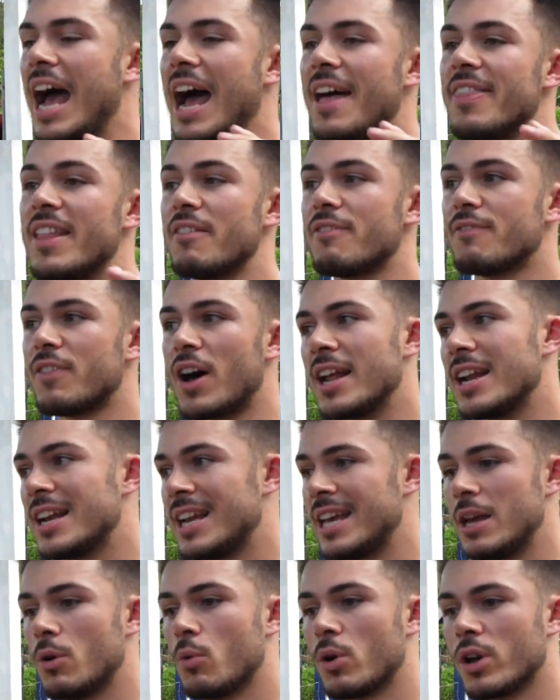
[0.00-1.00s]
And then
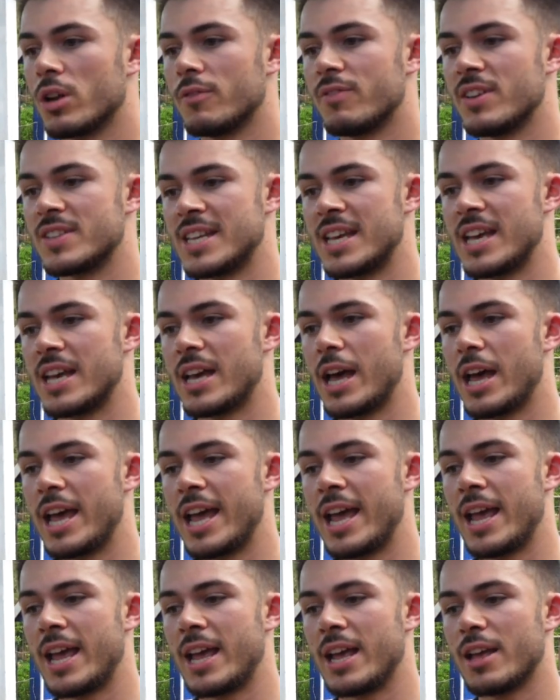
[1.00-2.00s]
finally we're going to visit
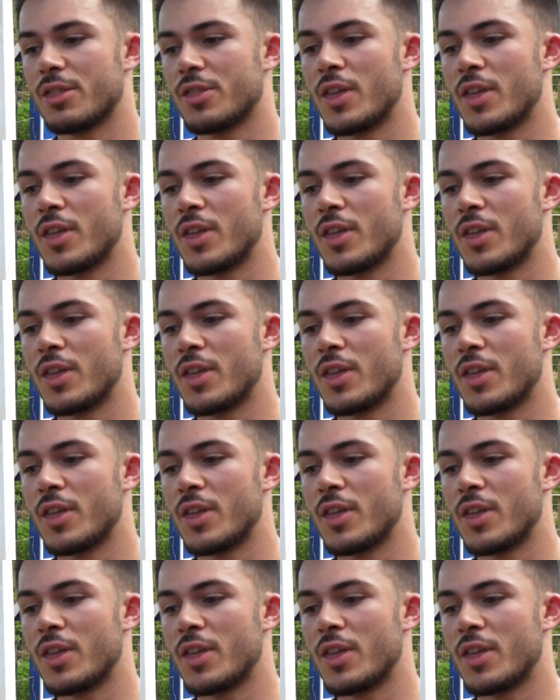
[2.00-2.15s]
a